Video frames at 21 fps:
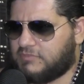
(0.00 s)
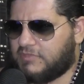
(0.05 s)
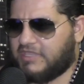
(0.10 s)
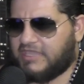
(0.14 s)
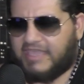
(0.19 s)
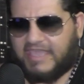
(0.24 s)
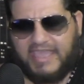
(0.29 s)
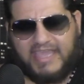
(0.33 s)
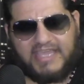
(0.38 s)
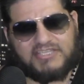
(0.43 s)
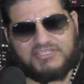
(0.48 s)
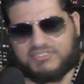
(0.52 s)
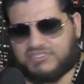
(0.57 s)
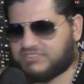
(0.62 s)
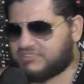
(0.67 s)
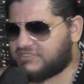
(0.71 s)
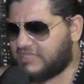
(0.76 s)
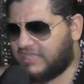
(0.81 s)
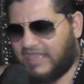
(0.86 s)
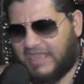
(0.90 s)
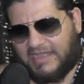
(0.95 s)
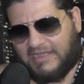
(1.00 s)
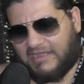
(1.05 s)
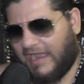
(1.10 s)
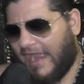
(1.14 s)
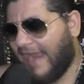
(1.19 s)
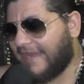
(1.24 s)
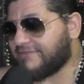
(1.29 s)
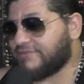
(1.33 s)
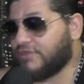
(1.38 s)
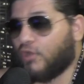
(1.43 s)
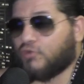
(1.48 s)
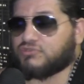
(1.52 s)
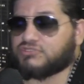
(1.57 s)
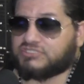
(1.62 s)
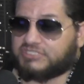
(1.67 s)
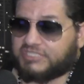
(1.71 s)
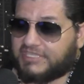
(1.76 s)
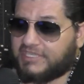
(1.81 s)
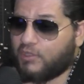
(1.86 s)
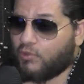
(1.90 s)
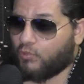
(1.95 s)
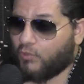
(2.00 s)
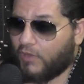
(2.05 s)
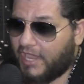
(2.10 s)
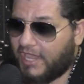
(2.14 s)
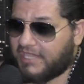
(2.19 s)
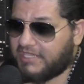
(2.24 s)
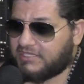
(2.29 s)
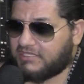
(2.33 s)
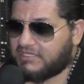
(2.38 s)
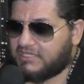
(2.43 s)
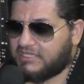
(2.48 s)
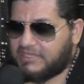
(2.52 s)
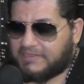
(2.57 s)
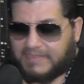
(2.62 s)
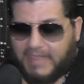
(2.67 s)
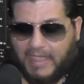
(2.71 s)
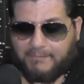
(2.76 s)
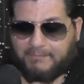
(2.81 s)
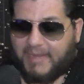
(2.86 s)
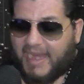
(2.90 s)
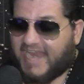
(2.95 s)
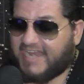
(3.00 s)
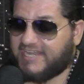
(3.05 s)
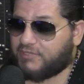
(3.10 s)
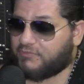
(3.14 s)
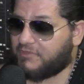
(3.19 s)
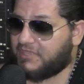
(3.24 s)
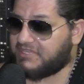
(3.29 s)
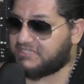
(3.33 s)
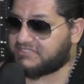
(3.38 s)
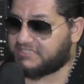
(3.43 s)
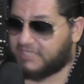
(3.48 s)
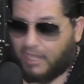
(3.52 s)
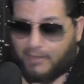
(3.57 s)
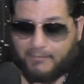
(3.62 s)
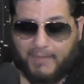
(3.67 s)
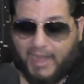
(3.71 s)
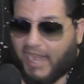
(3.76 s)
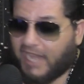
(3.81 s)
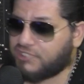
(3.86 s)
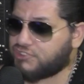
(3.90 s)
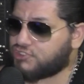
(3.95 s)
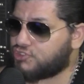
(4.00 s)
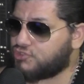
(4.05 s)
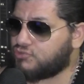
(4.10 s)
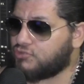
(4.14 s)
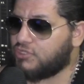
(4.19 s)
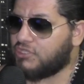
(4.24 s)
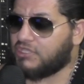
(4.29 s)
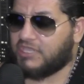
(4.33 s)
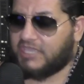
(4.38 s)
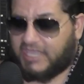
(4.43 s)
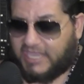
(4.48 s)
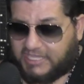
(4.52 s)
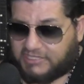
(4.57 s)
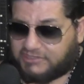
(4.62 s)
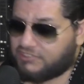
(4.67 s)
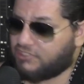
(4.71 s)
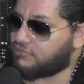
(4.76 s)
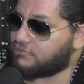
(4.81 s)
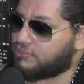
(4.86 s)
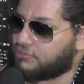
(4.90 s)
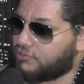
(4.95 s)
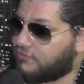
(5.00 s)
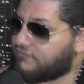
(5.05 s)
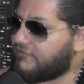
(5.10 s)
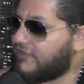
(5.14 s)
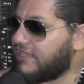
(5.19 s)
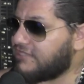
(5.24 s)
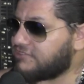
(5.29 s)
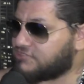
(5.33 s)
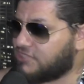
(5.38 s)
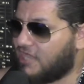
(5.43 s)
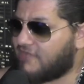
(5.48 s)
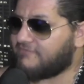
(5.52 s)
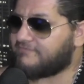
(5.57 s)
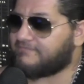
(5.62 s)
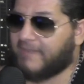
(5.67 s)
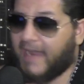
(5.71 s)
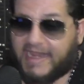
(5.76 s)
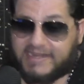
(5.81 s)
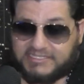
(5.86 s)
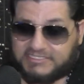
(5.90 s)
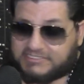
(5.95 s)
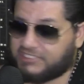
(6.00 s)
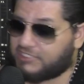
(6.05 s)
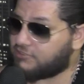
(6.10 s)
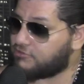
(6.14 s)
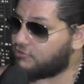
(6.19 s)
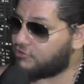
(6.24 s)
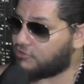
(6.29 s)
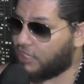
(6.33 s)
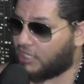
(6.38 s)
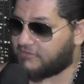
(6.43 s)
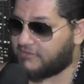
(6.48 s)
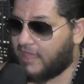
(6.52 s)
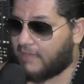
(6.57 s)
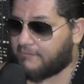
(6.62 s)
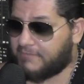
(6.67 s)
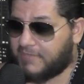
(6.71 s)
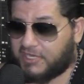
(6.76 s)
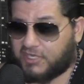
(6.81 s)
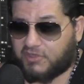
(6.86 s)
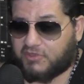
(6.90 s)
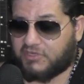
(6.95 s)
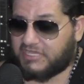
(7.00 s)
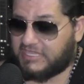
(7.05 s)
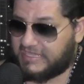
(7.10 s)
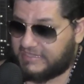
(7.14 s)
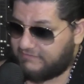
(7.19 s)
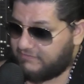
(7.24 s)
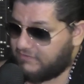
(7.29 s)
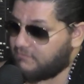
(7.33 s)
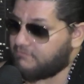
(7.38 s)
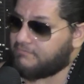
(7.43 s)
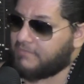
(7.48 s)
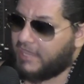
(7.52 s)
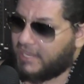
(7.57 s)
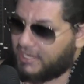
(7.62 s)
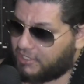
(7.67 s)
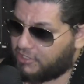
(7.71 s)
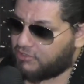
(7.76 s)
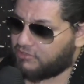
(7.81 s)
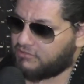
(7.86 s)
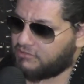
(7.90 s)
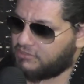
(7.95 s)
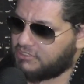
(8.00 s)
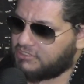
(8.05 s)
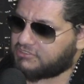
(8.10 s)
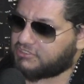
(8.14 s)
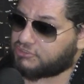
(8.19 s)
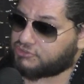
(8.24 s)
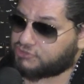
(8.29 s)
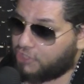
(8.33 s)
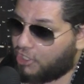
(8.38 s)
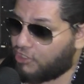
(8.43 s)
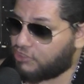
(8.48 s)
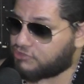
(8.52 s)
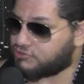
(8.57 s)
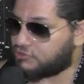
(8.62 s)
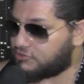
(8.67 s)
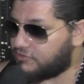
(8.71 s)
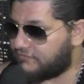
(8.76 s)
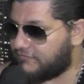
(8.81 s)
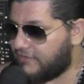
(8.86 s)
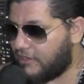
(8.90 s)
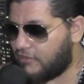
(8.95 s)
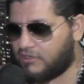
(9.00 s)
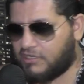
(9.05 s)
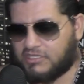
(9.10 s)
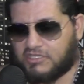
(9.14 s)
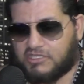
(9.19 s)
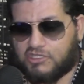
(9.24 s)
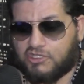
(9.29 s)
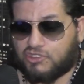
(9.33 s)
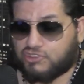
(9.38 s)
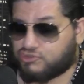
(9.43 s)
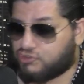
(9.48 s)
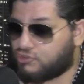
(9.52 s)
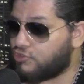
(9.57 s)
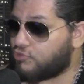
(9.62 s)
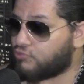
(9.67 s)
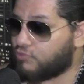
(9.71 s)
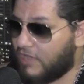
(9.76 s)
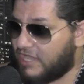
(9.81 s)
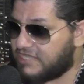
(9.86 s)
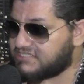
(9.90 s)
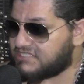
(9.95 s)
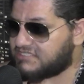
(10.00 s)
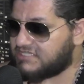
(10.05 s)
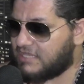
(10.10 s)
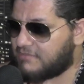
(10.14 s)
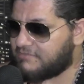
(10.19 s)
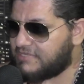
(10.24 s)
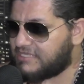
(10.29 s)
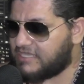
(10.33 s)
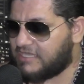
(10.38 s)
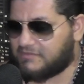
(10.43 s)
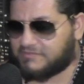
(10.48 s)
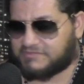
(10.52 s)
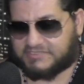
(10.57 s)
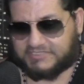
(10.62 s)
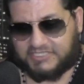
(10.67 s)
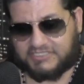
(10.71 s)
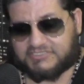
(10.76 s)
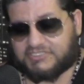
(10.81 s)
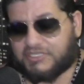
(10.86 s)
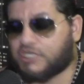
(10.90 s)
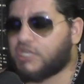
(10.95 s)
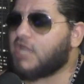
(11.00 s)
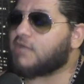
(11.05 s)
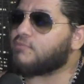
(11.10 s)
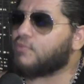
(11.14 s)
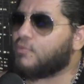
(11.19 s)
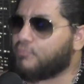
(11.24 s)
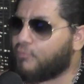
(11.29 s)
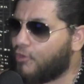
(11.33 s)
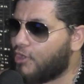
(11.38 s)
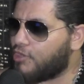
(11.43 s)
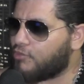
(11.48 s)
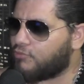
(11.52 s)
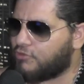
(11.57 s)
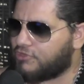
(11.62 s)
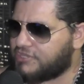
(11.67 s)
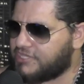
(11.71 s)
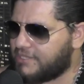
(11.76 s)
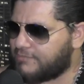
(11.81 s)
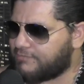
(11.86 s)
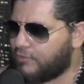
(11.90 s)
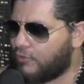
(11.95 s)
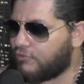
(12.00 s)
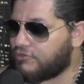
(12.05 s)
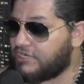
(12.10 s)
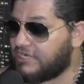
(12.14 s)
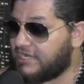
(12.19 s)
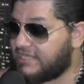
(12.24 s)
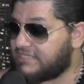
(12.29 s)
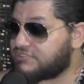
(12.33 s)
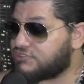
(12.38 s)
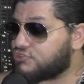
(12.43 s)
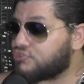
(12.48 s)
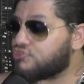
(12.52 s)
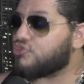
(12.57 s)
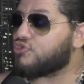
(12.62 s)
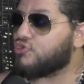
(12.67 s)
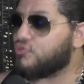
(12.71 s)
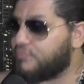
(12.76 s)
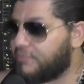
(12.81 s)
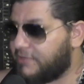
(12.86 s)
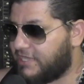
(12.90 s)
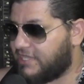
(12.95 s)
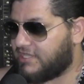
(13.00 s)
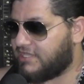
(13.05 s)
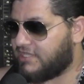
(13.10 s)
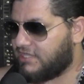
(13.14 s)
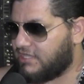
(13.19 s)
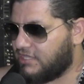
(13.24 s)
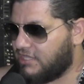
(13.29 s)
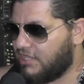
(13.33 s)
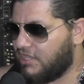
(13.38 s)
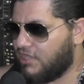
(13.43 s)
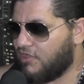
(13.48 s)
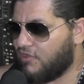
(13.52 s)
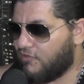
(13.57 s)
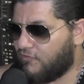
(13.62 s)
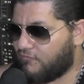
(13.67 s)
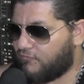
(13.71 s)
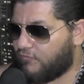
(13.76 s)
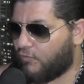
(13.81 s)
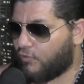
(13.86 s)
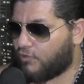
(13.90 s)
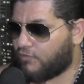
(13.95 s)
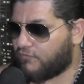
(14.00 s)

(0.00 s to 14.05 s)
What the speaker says: It's just, I don't see a way that Paddy wins. Now, mind you, in their little face-off, Paddy did look a lot bigger, even bigger than Charles Oliveira. So the question then becomes, does there come a point where the opponent is too big for